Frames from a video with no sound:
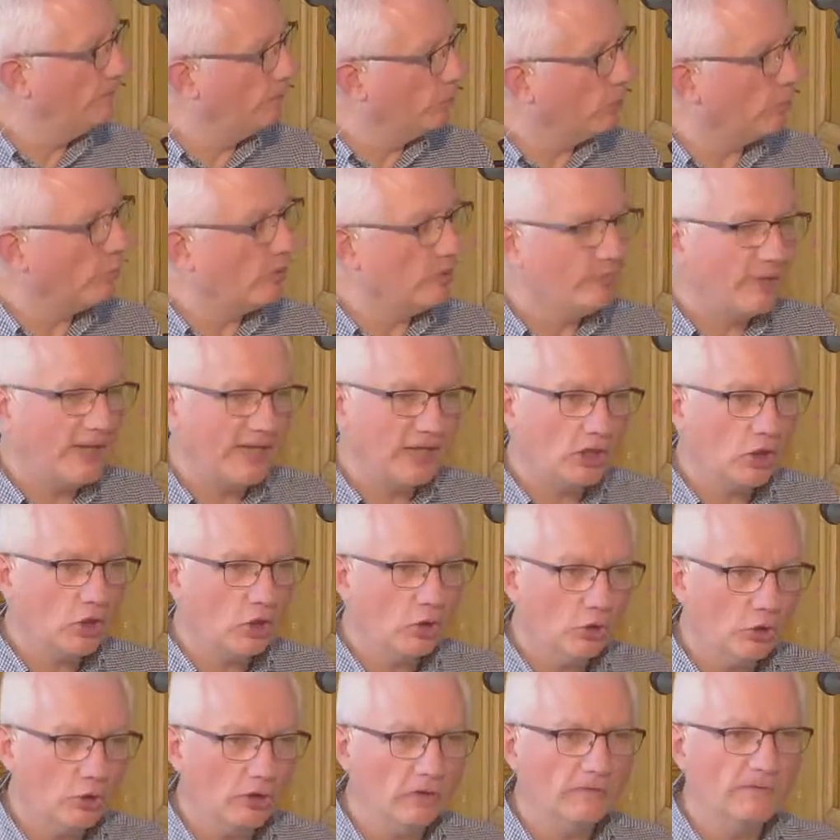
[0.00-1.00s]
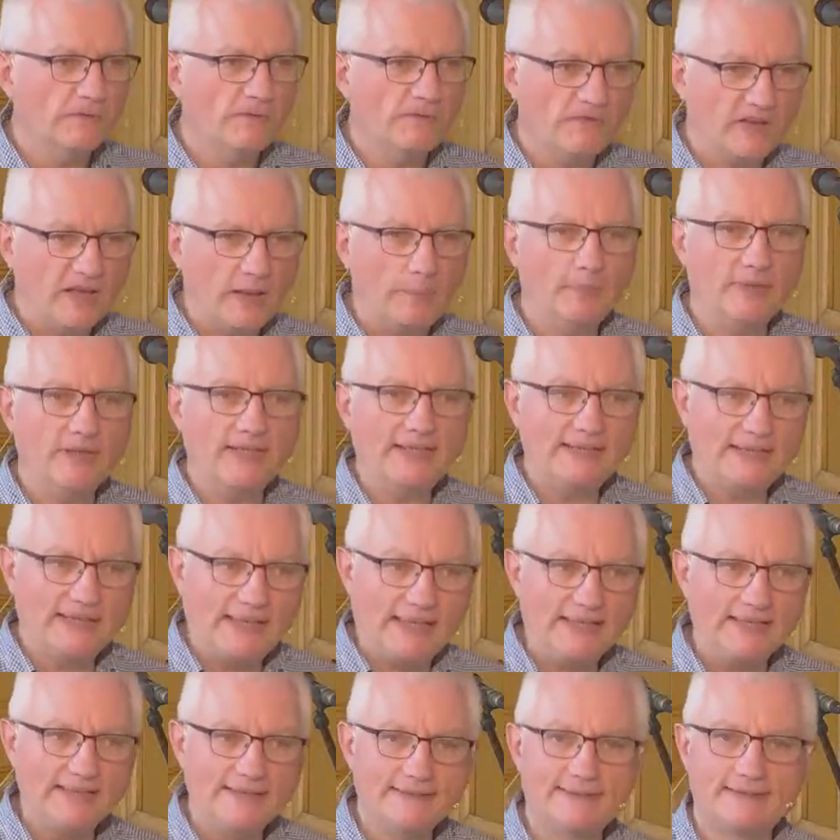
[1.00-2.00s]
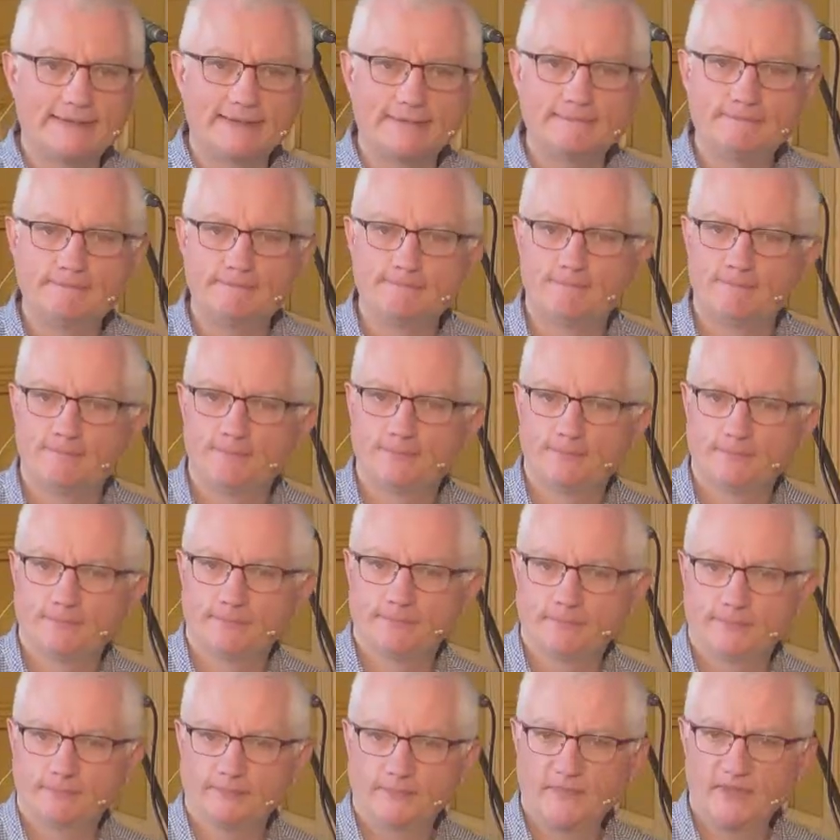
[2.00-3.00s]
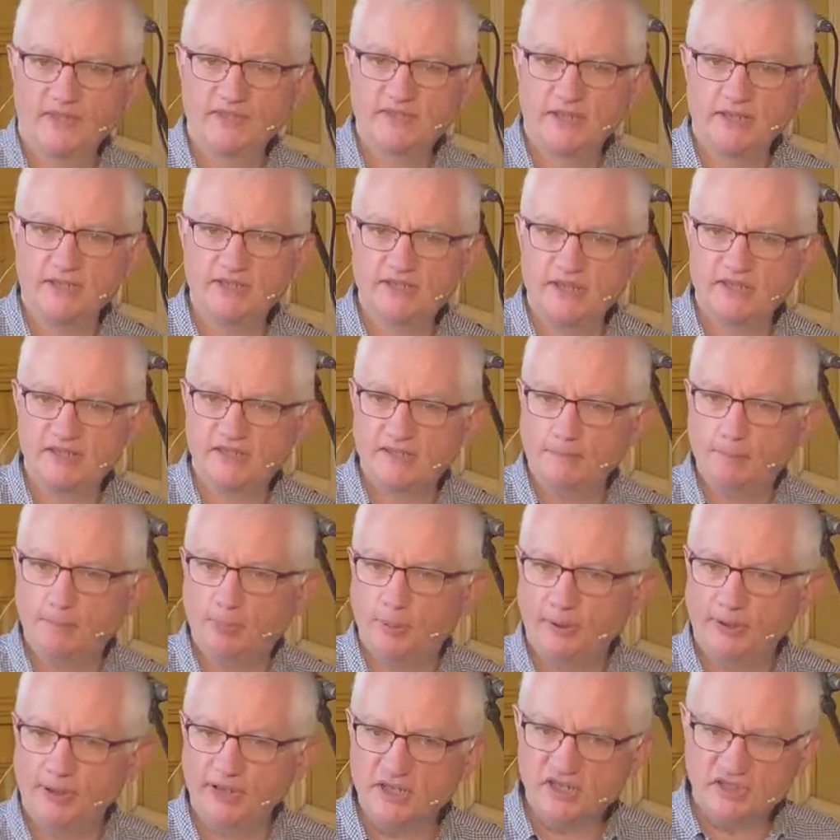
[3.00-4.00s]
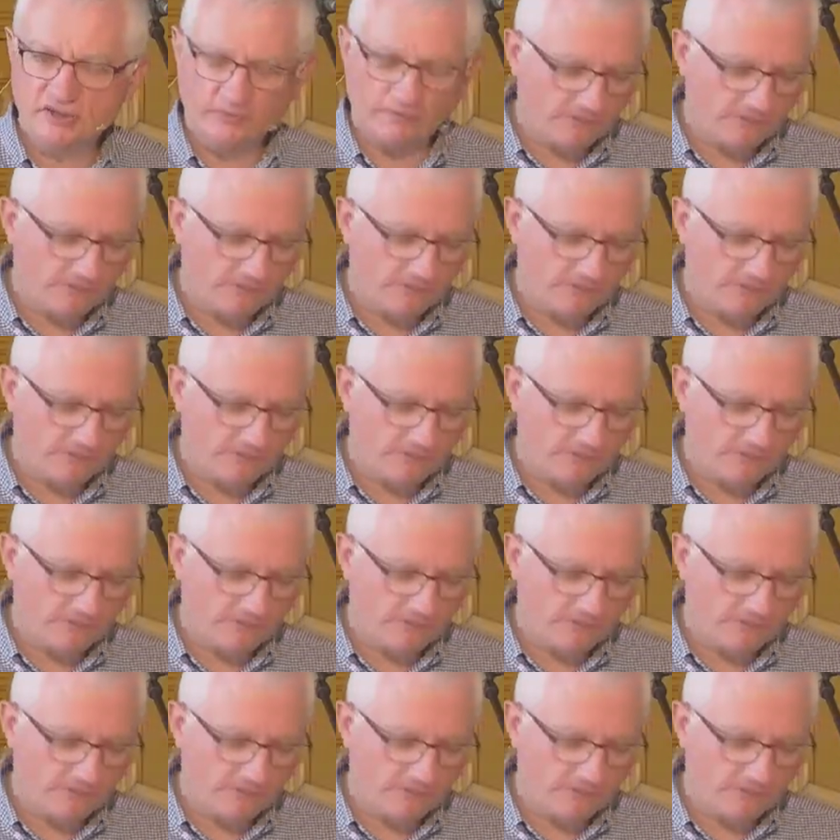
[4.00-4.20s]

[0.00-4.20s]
what we might call family land. It's a place of